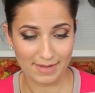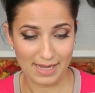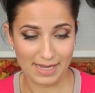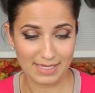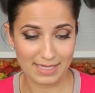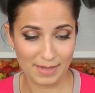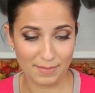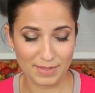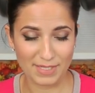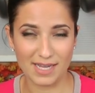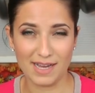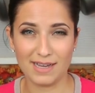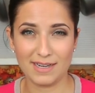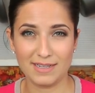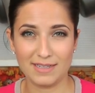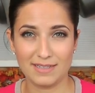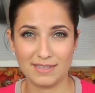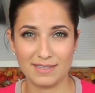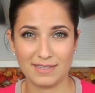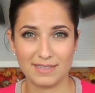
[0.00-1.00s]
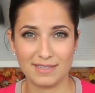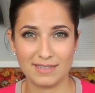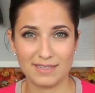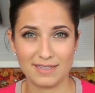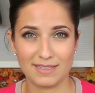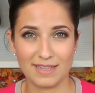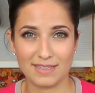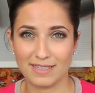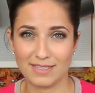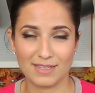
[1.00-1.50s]
I say patata.
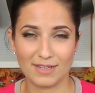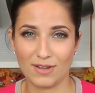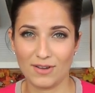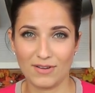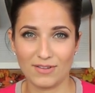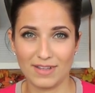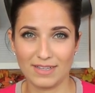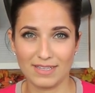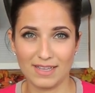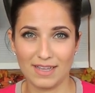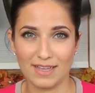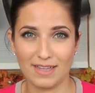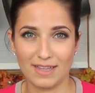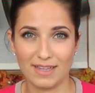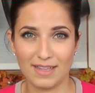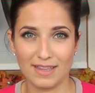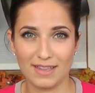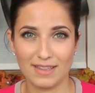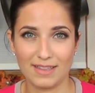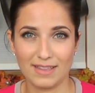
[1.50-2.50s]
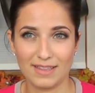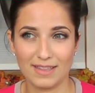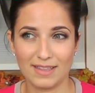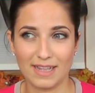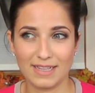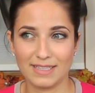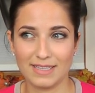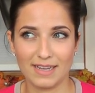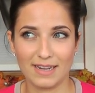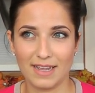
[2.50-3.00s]
That doesn't go, that's it.
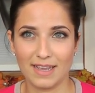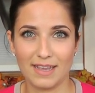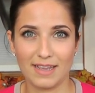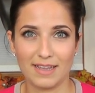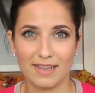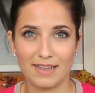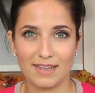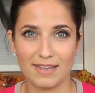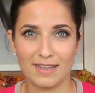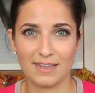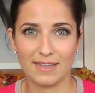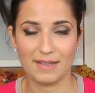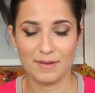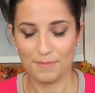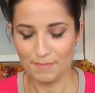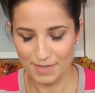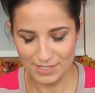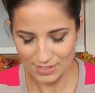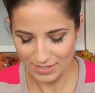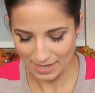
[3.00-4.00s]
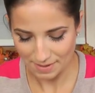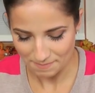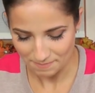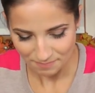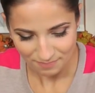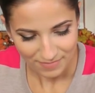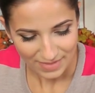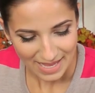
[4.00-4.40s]
That's not it, but it's okay.